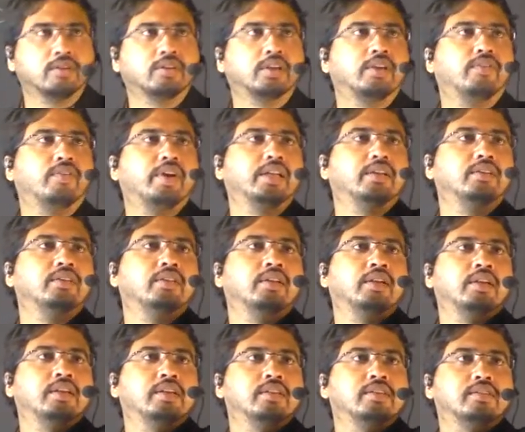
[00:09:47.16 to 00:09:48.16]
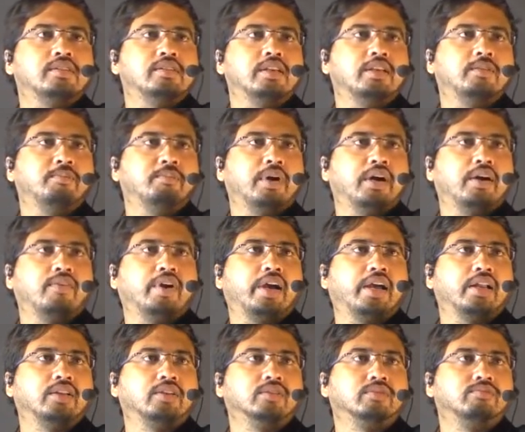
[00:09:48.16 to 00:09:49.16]
given sigma
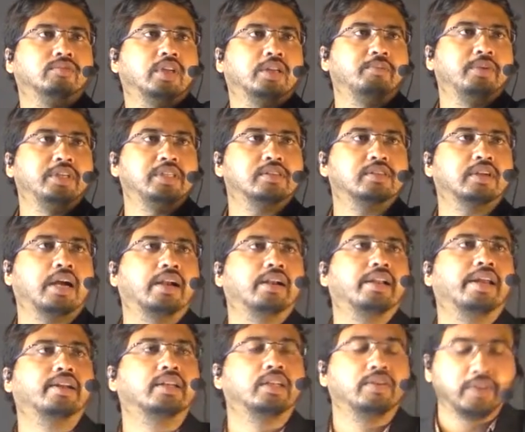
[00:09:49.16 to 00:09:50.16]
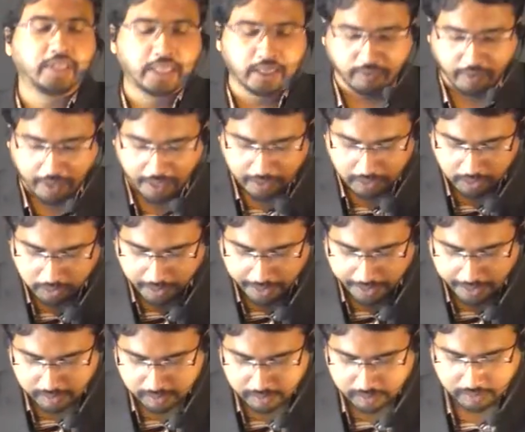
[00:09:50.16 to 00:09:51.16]
value, that means conductivity value,
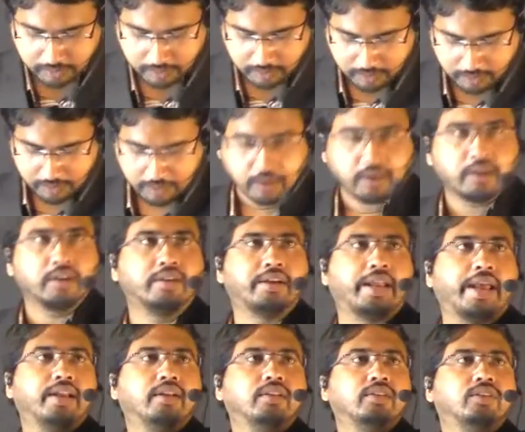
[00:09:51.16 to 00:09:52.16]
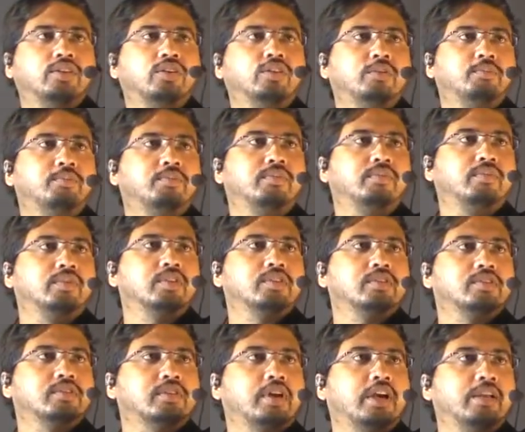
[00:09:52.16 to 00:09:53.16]
as 10 cube
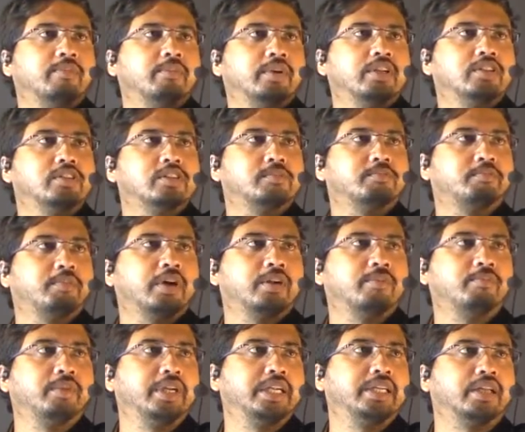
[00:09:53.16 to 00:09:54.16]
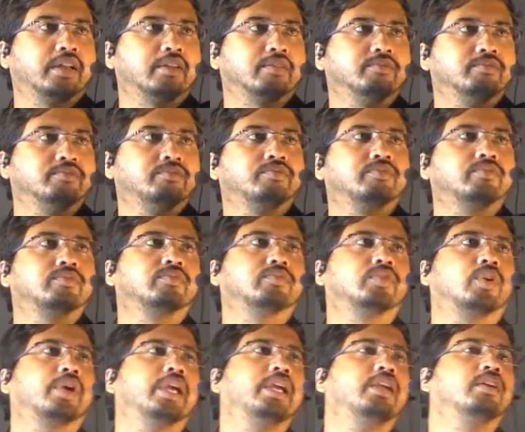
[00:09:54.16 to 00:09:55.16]
Siemens per meter.
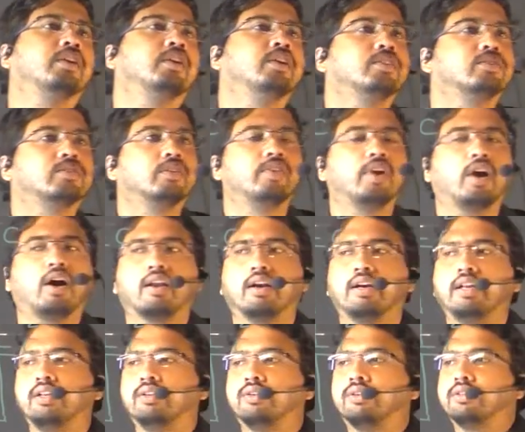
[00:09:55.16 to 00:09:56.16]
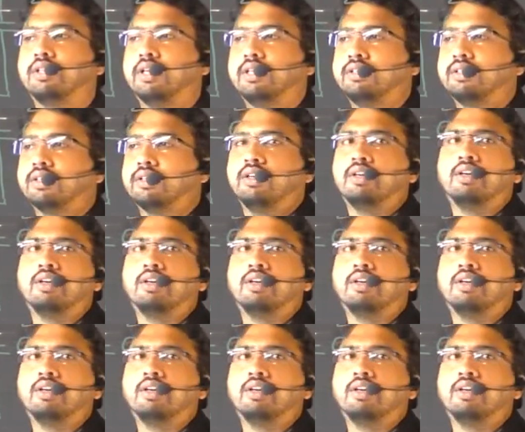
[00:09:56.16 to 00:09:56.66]
Okay, so we already know that